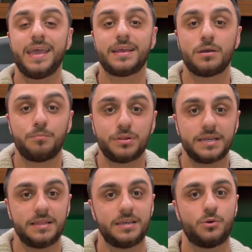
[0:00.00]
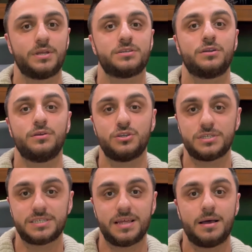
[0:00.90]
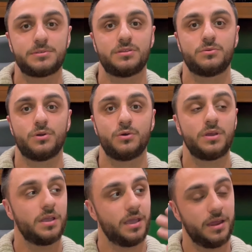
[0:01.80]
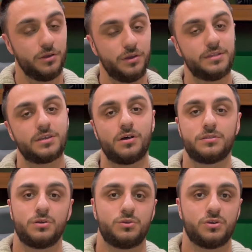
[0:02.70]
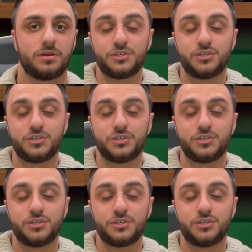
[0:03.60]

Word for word: It completely quits on you and just stops on the road, and you need to call a tow truck.